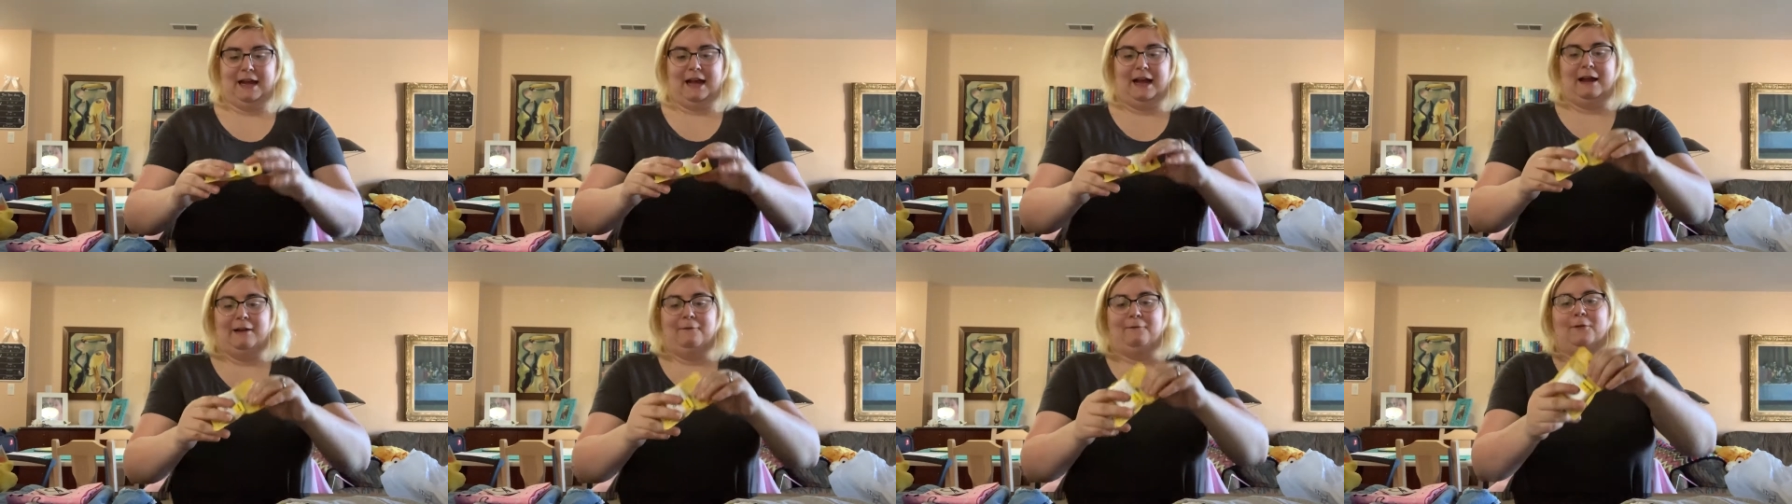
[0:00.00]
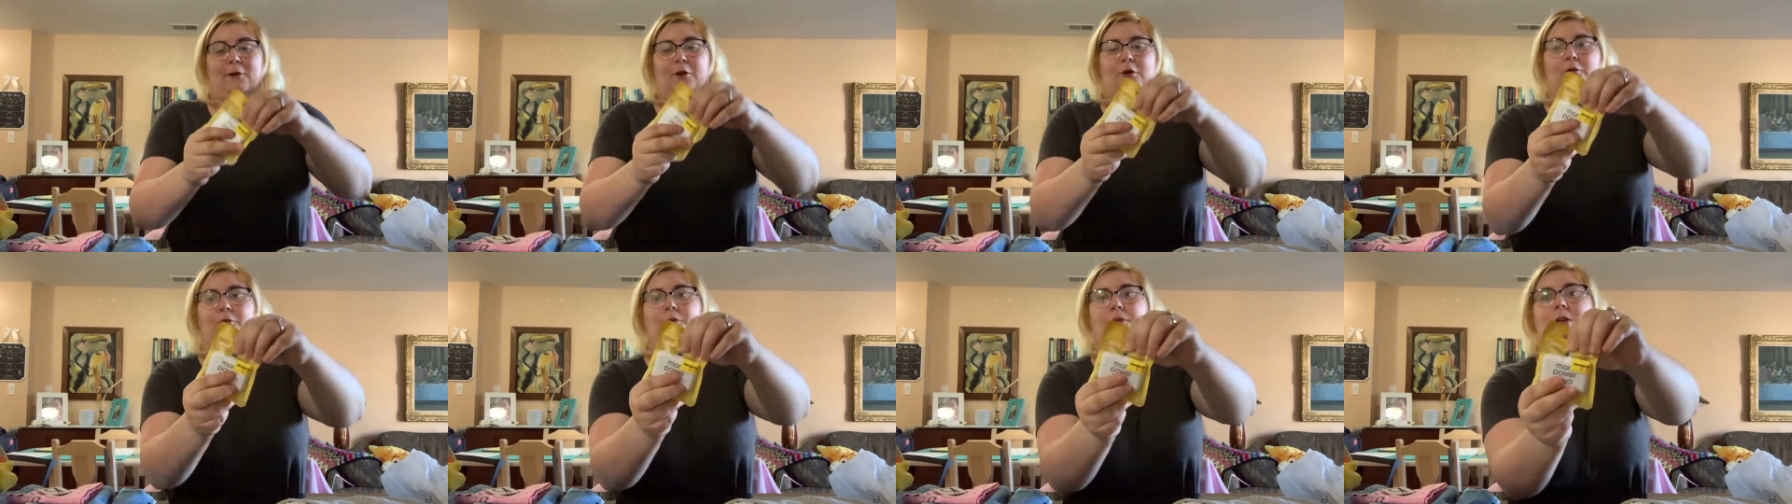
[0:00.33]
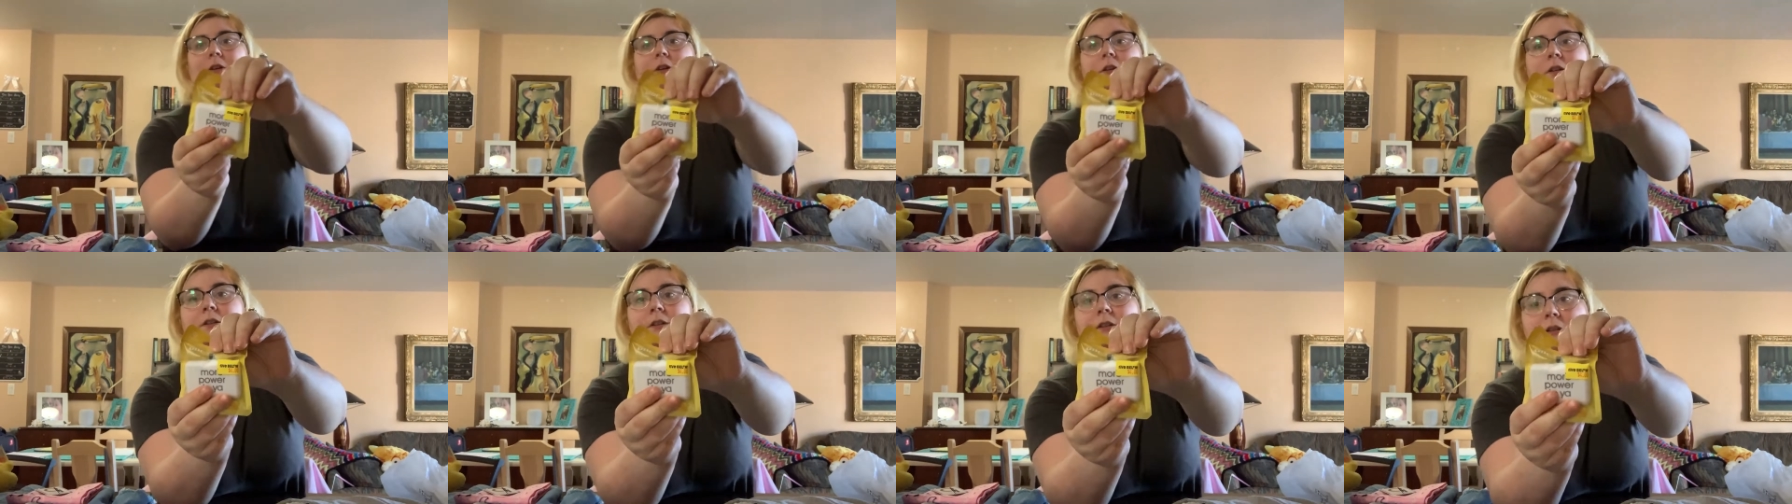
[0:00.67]
iPhone,
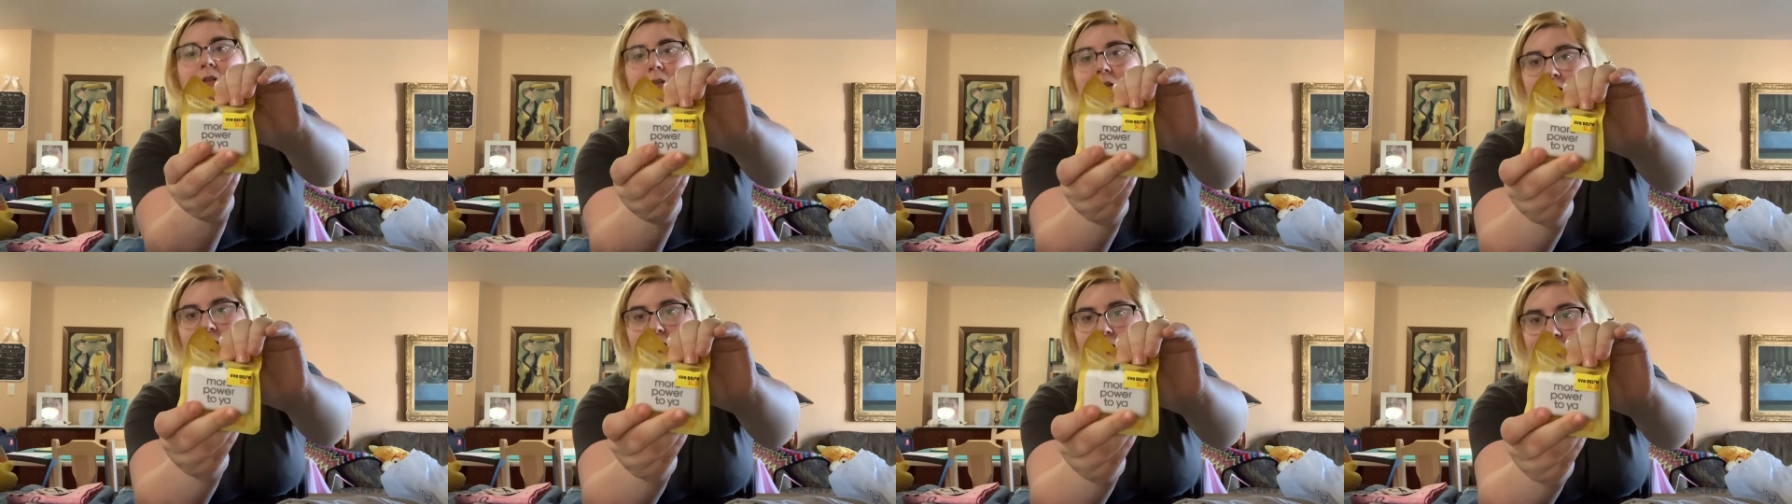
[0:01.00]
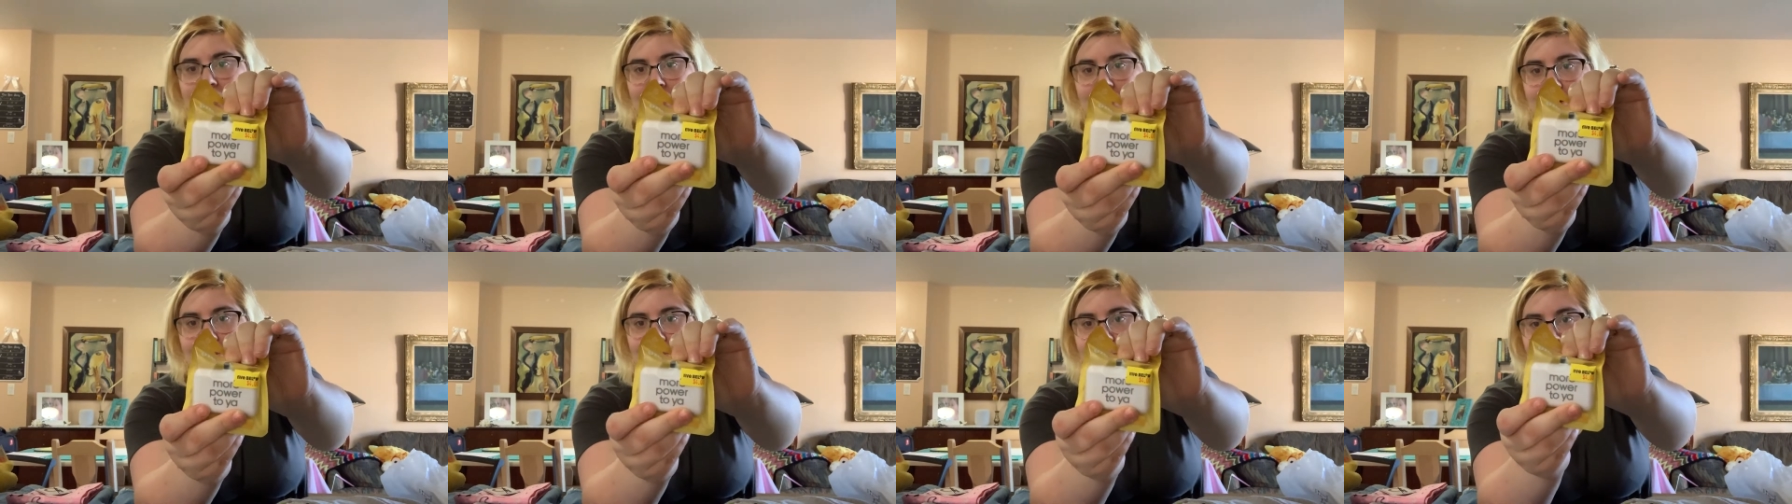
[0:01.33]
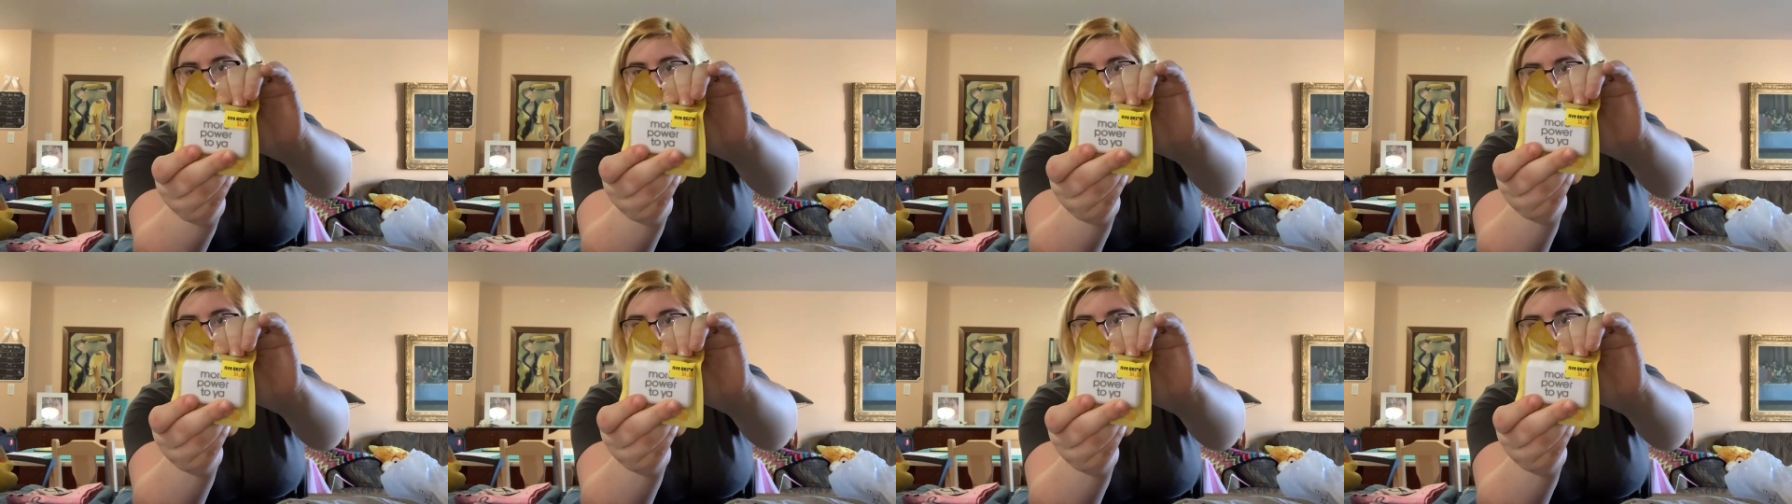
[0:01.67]
so